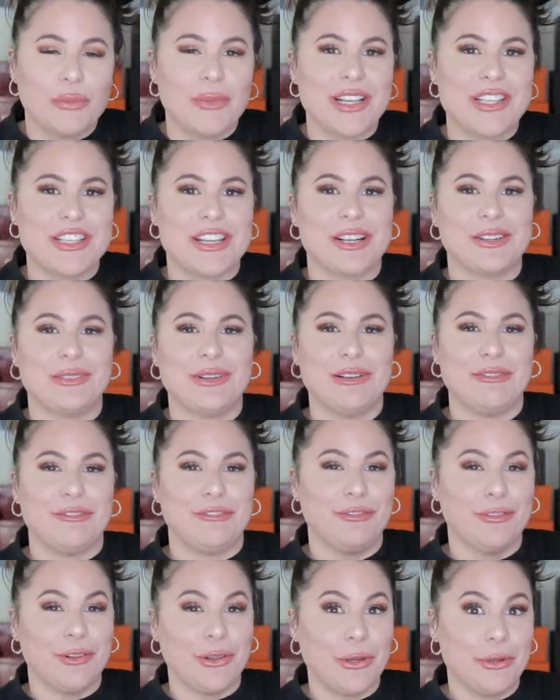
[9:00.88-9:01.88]
my channel and
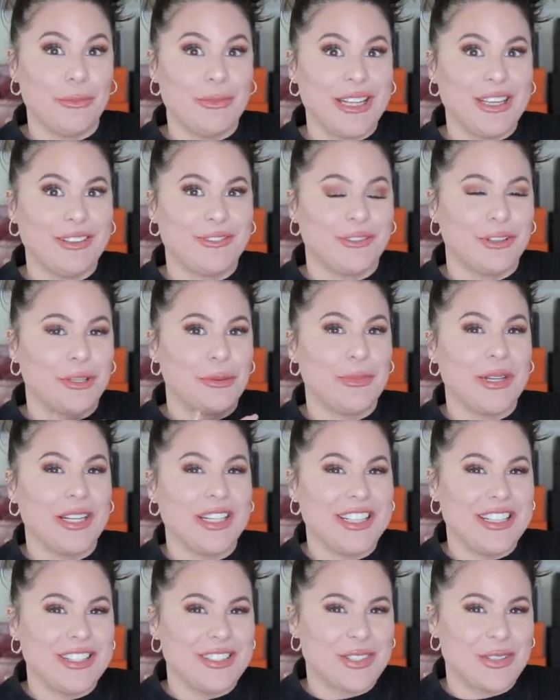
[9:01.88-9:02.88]
followed me, follow
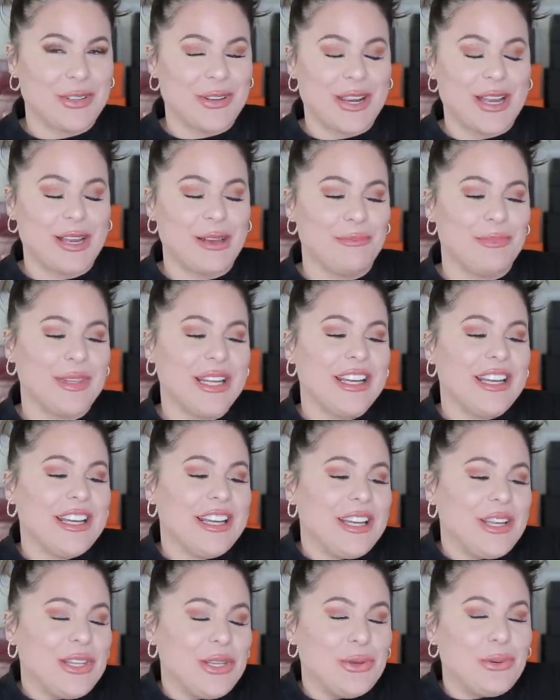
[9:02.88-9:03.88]
me on Instagram,
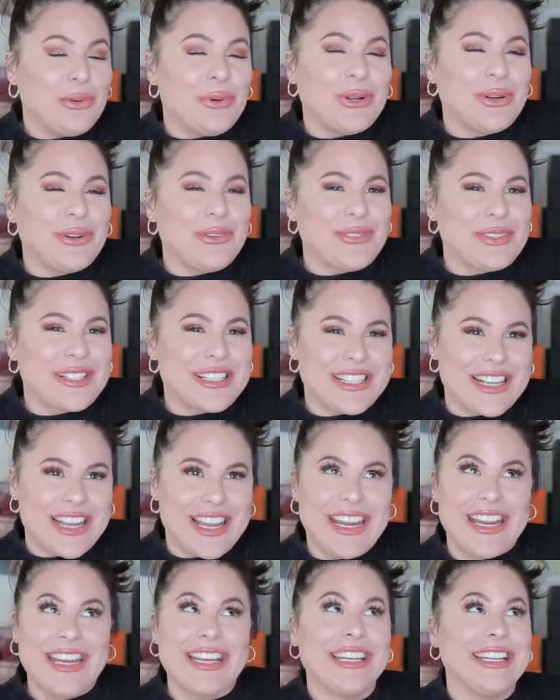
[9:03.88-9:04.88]
you could have
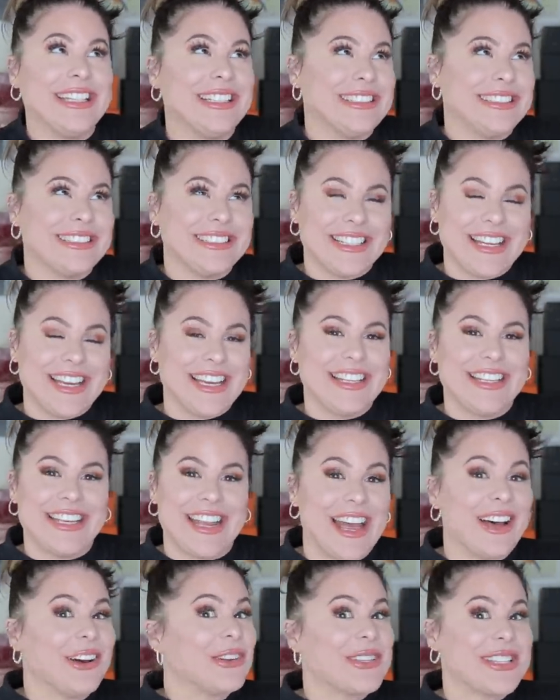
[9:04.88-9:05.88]
seen and
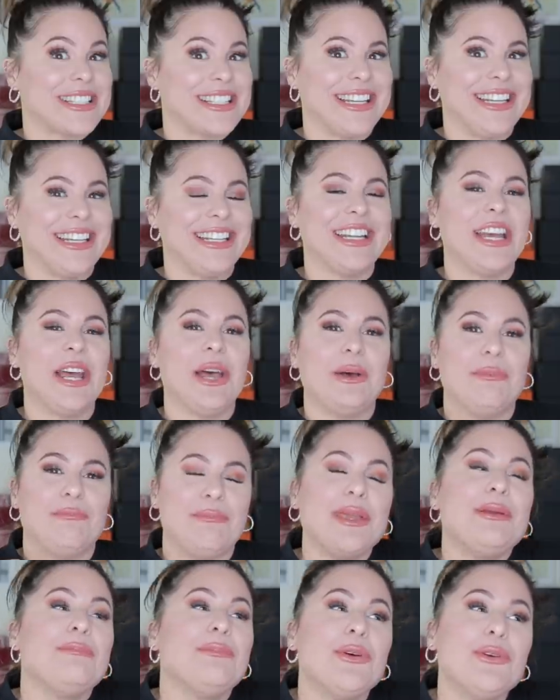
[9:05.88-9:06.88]
now seen
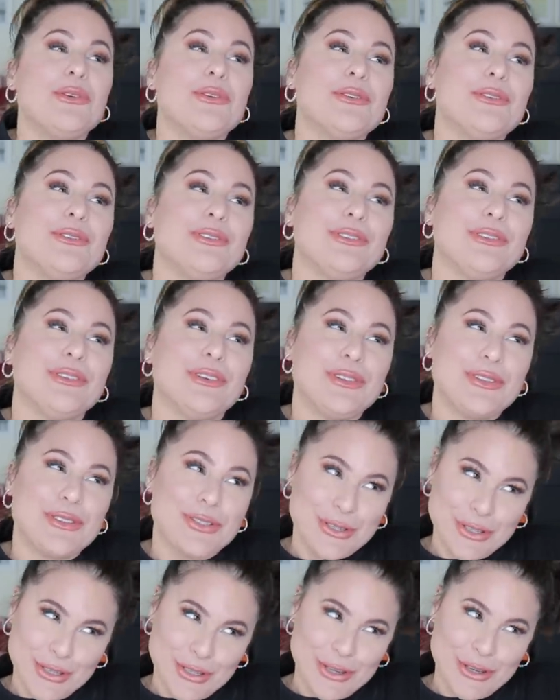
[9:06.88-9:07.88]
me move
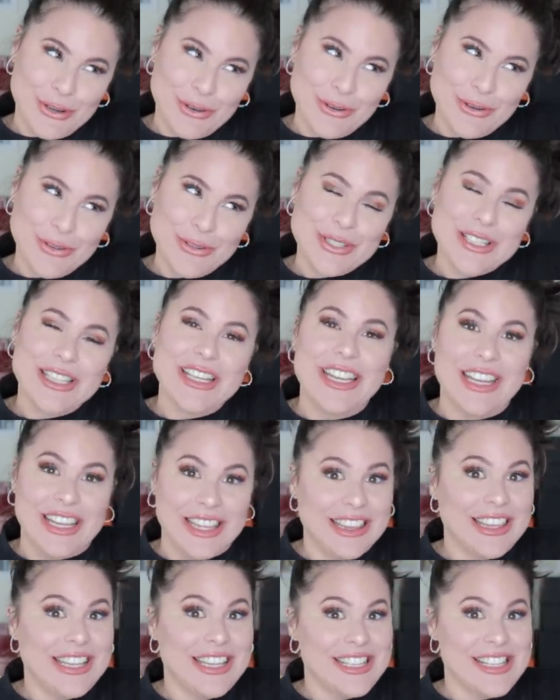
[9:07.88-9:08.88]
studios
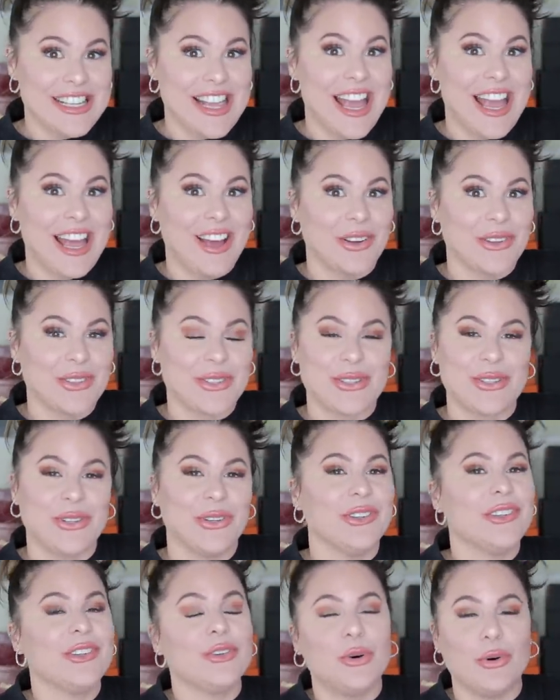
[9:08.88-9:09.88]
in this house.
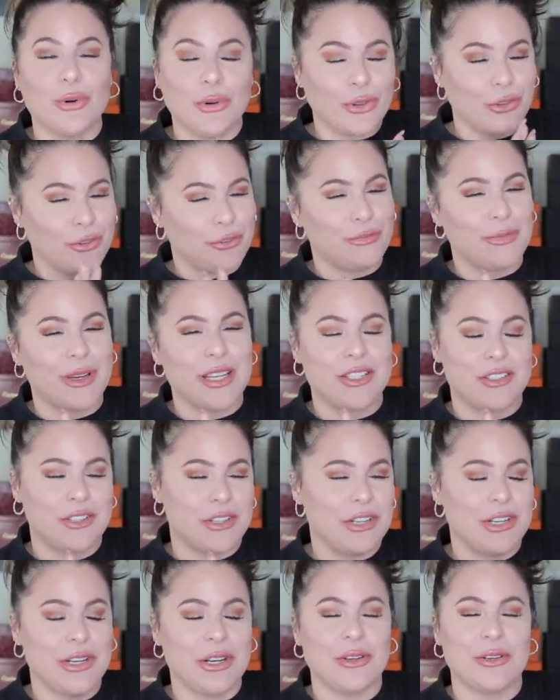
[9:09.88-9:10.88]
Not all of my
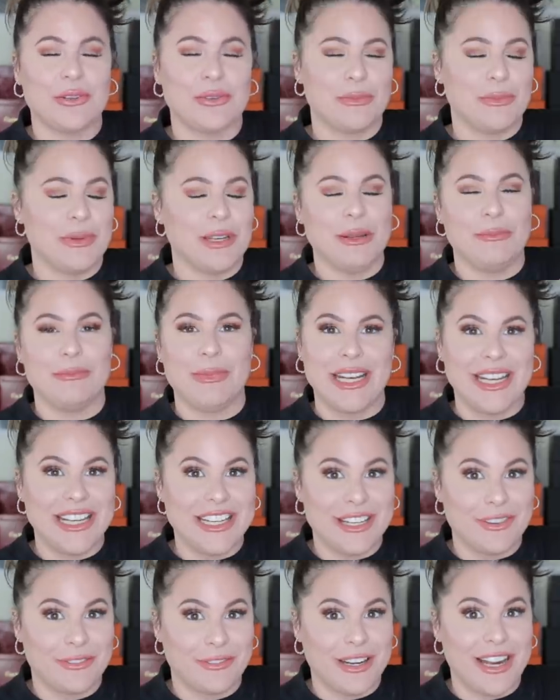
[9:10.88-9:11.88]
studios. have been in
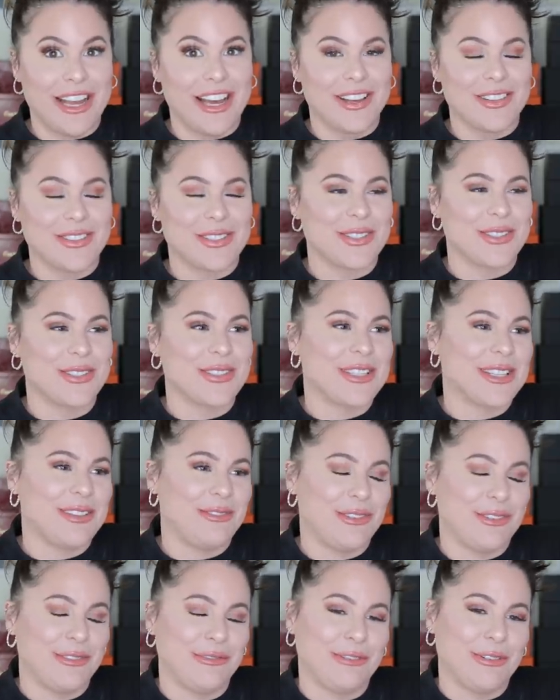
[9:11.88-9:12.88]
many different houses.
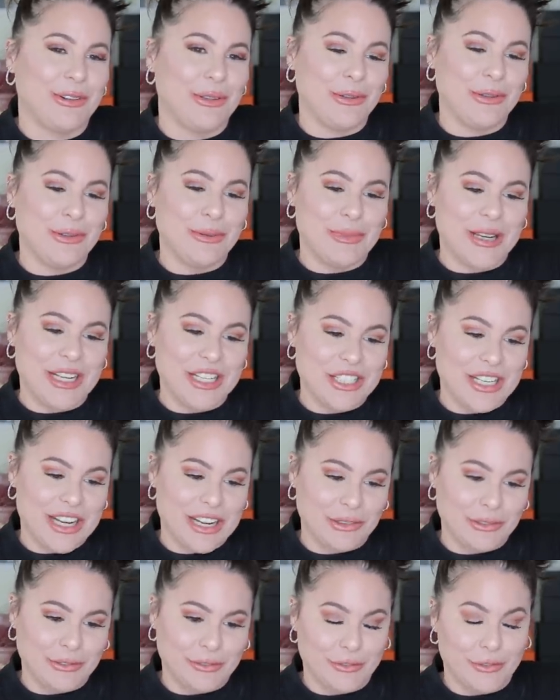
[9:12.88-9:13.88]
If you followed my
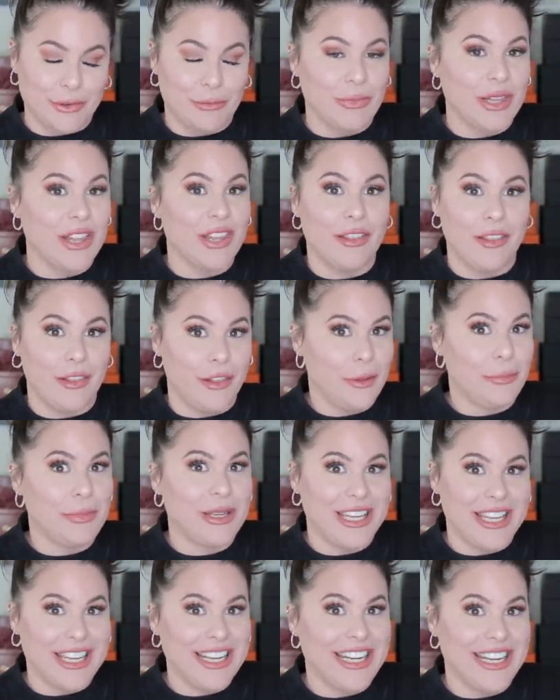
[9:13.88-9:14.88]
channel from the
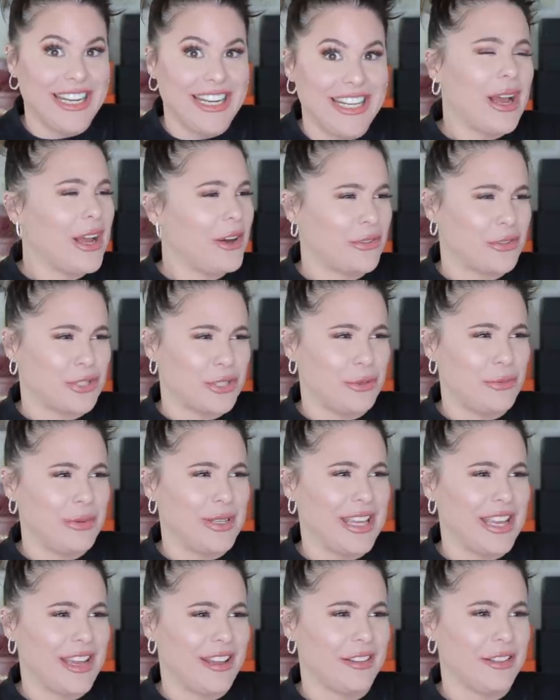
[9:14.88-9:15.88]
beginning, wow, should we
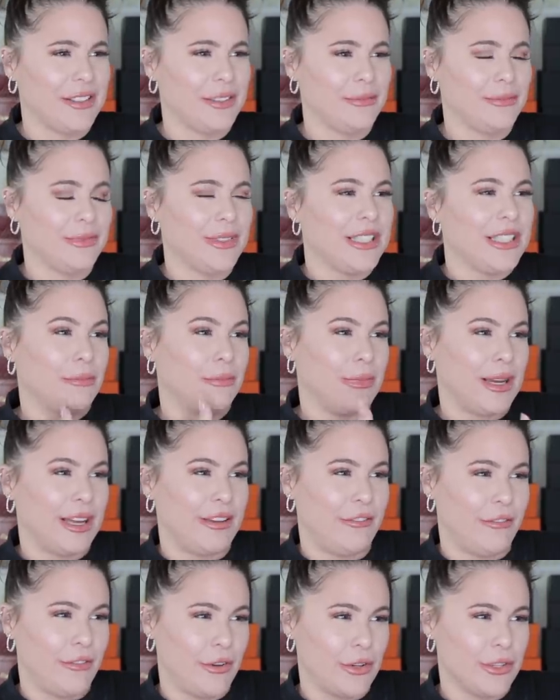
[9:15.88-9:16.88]
count them? My
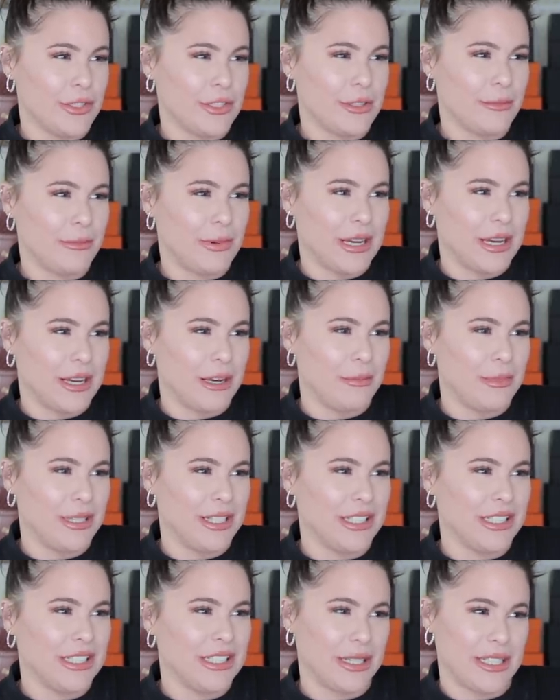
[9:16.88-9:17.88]
first
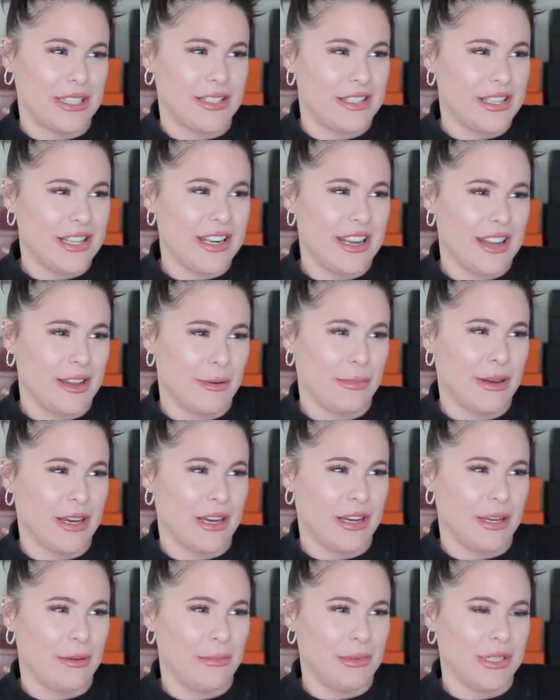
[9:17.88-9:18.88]
apartment, my city
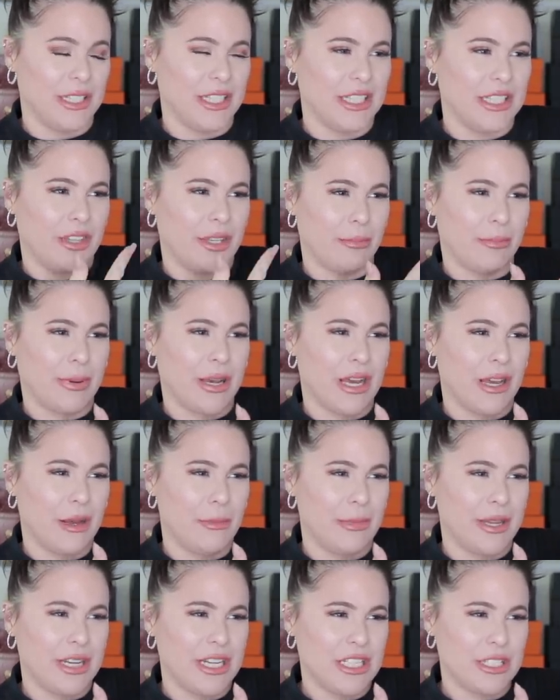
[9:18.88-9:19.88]
apartment, the
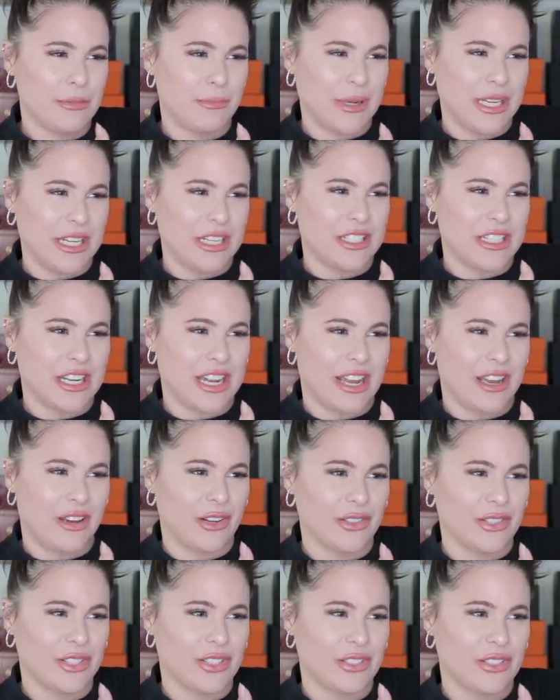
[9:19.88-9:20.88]
Palm Beach beach
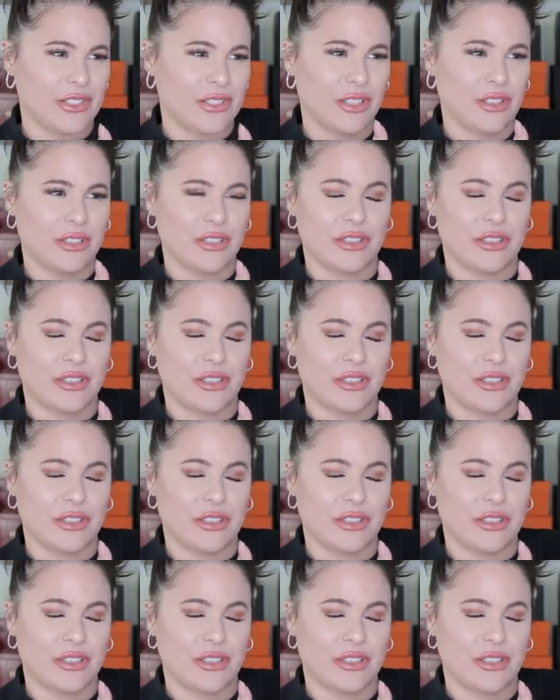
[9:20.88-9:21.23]
house.